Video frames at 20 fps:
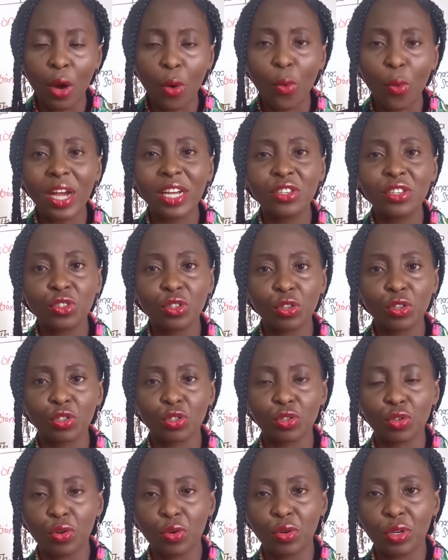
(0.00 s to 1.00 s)
Where is your
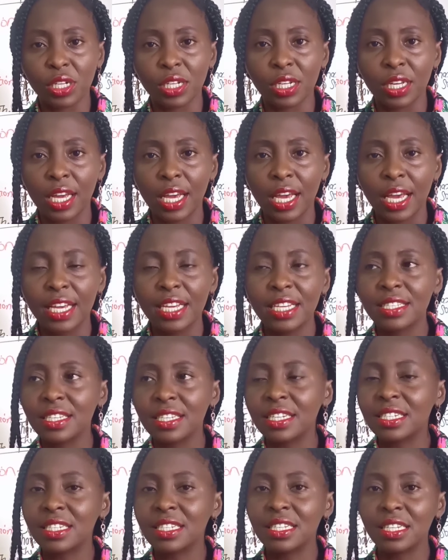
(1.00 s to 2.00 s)
story? Is
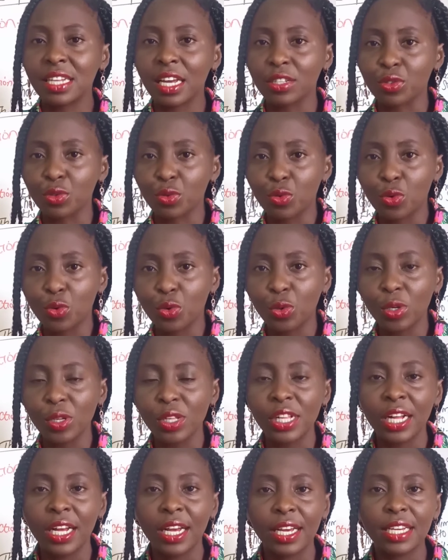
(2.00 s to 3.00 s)
it in a
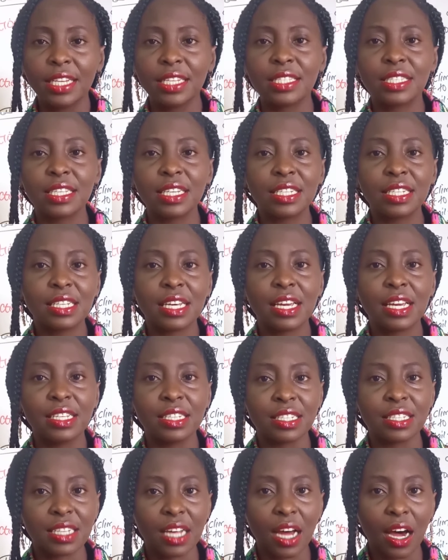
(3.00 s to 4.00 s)
school? Is it
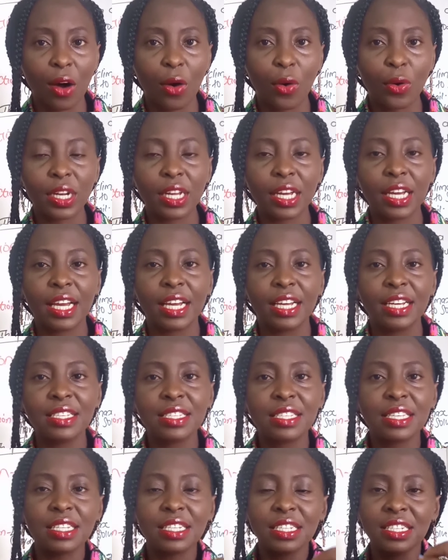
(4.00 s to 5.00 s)
in town?
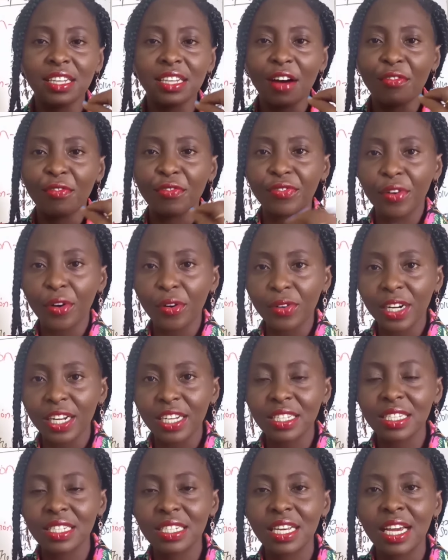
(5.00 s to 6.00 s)
Is it in a
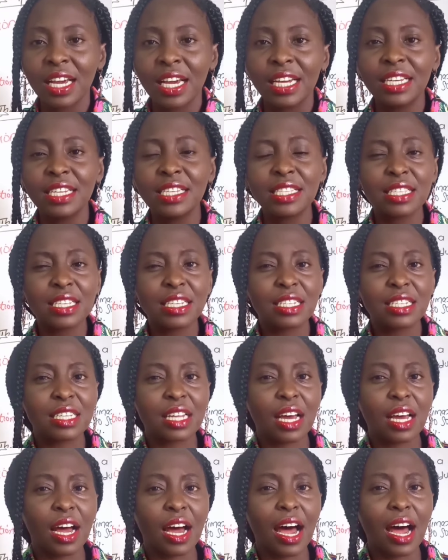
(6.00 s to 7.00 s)
forest? Is it
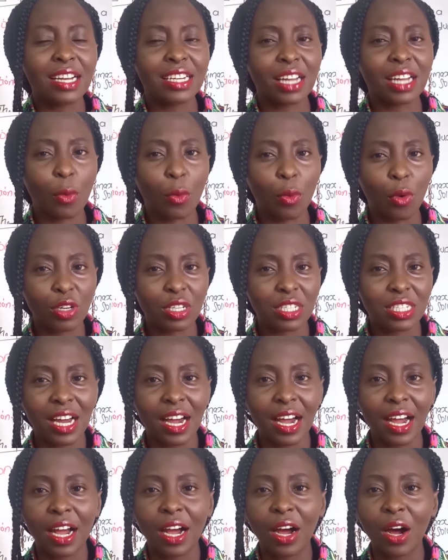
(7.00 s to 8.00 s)

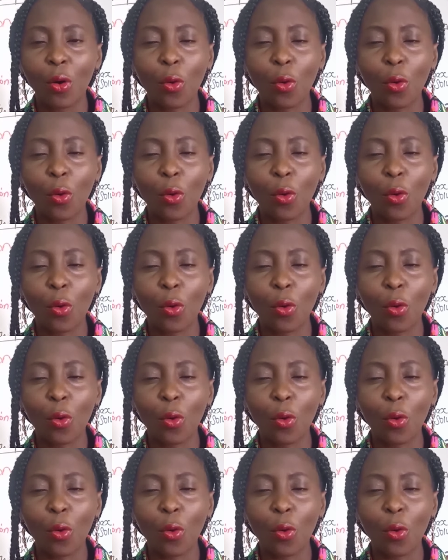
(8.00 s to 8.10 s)
underwater?